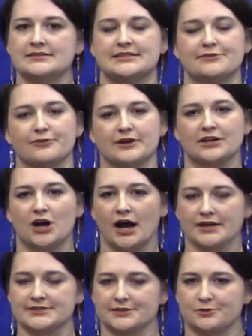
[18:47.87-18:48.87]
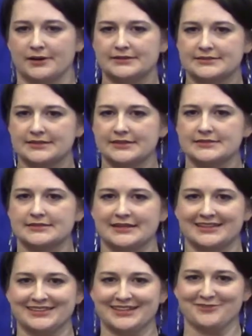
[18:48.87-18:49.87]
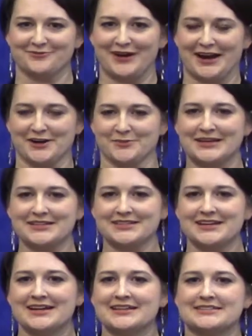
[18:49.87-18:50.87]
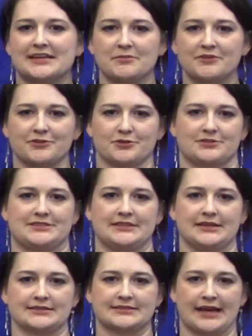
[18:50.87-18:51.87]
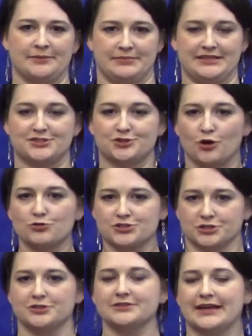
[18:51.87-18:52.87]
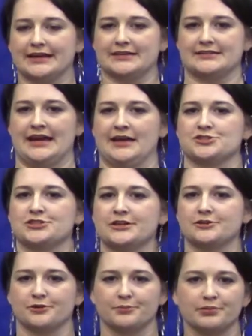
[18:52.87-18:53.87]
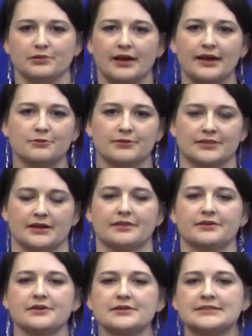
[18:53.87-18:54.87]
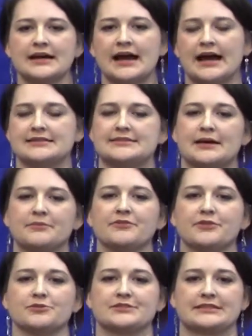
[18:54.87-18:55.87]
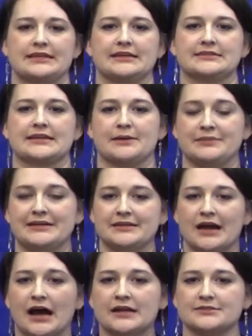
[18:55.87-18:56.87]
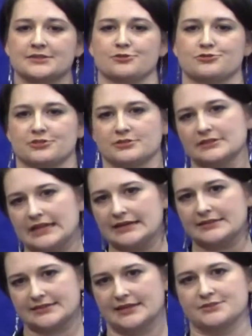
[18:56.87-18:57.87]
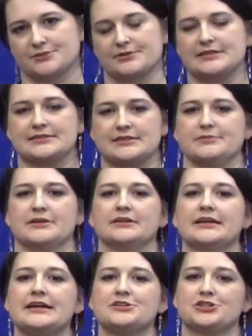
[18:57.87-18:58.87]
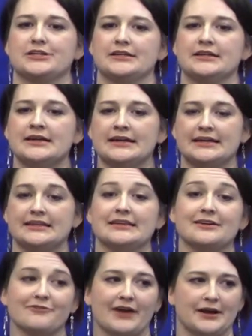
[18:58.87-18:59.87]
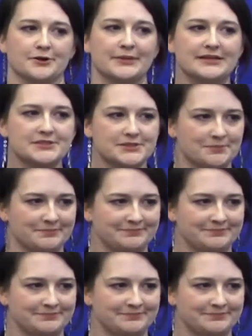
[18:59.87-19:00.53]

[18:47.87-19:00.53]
different consequences in the environment. Some of those things can be social, like attention or play with others, and some of those things can be non-social, like sensory stimulation in the environment.